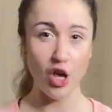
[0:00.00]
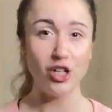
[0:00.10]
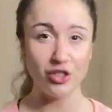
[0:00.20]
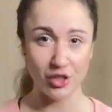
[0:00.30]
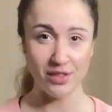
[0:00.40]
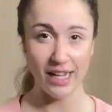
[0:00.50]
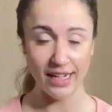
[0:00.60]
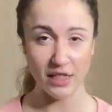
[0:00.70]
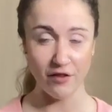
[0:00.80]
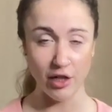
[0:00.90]
So side to
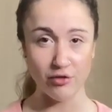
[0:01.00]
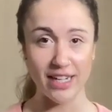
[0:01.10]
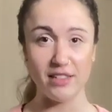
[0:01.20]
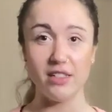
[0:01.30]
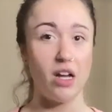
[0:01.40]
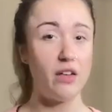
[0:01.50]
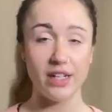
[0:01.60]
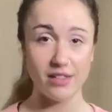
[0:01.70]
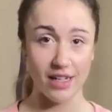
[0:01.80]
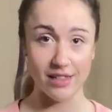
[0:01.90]
front raises
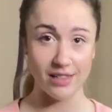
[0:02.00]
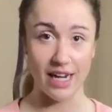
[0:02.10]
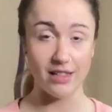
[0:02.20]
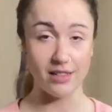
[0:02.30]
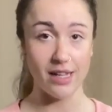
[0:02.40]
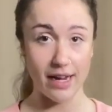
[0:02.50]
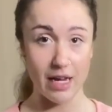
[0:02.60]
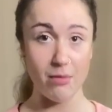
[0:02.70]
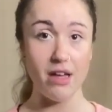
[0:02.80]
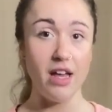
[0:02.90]
obviously can stay the
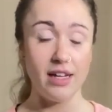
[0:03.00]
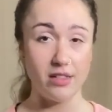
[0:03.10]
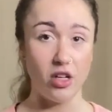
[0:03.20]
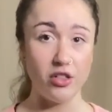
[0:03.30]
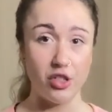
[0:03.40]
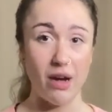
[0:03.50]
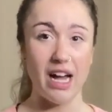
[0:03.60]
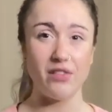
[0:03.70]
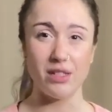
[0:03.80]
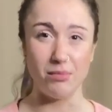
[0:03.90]
same as long as you have
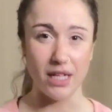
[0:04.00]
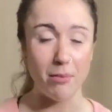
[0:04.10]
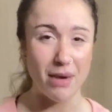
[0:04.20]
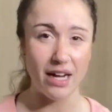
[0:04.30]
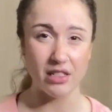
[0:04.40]
some dumbbells,